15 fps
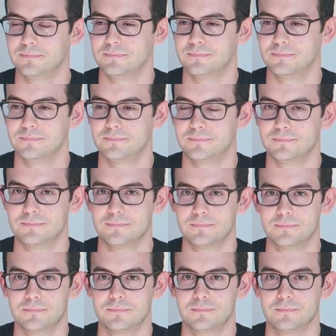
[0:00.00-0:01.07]

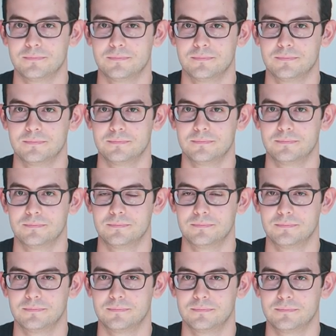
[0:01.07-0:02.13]

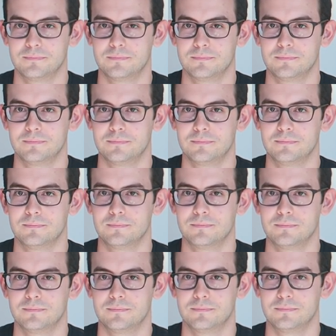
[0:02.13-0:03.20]

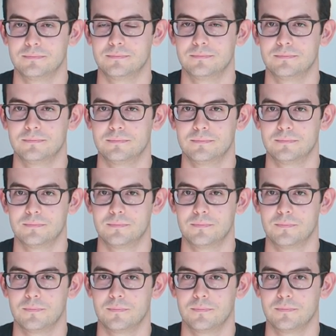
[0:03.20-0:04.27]

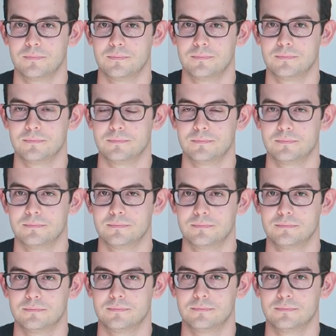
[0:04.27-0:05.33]

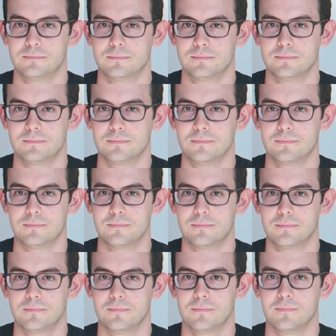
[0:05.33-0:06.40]

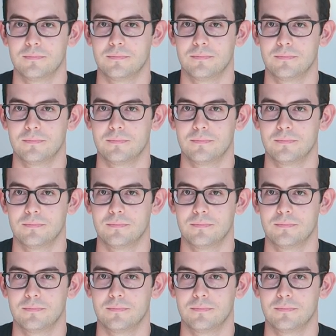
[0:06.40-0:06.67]
No words are spoken by the person on screen.